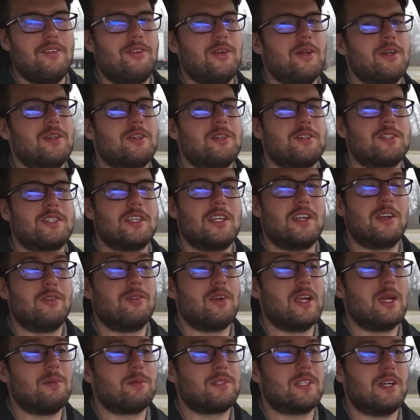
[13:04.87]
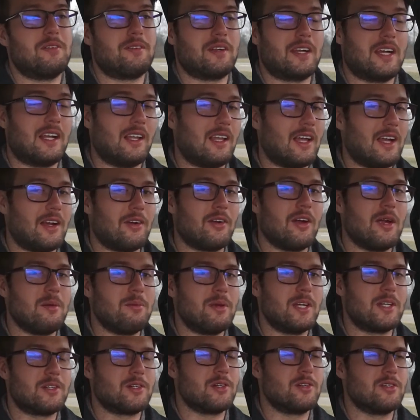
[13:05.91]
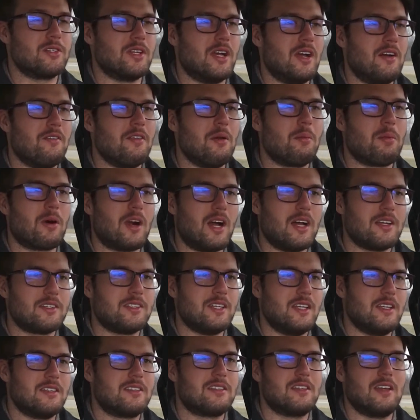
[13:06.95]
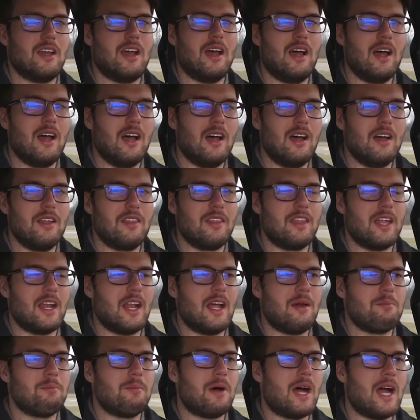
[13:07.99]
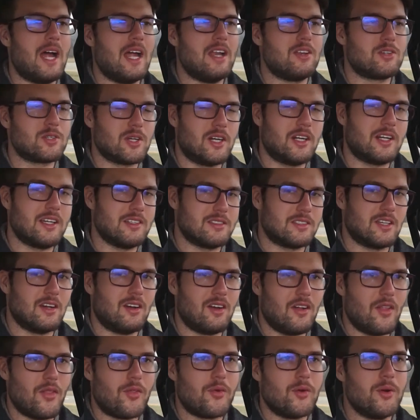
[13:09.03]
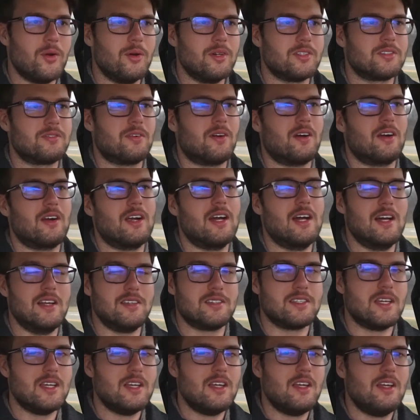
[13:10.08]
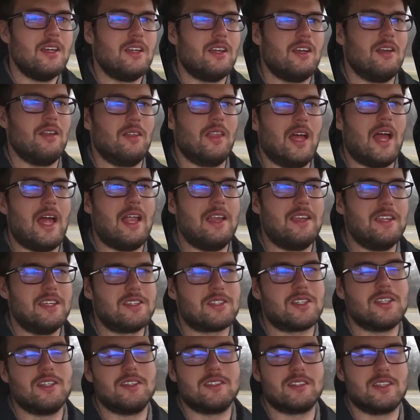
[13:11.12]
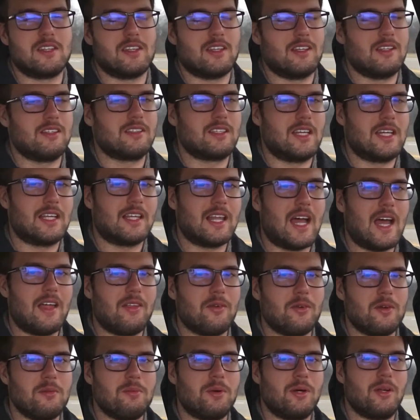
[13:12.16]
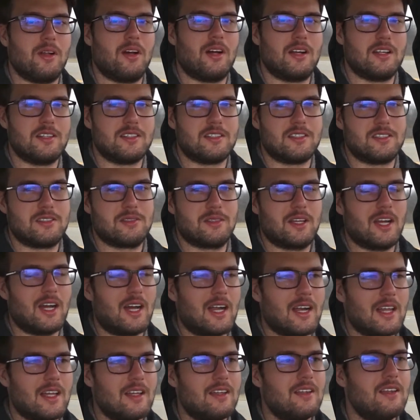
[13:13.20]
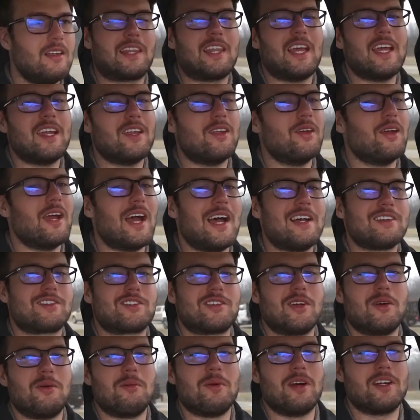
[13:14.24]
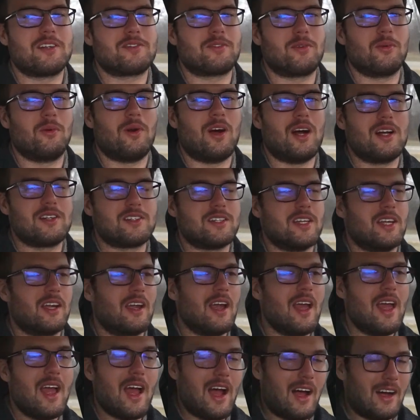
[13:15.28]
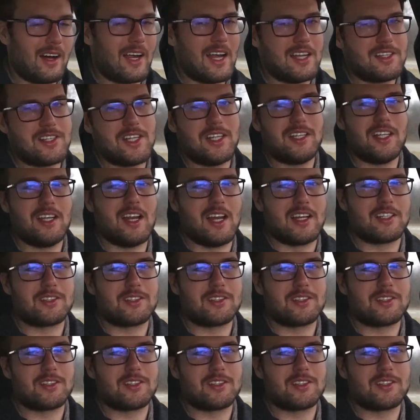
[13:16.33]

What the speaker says: you're interested in Ram stuff, I got a lot of great pictures of the process that my truck has gone through, as far as, you know, the additions and things like that we put on it since we got it. Thank you guys so much for watching. I'll catch you in the next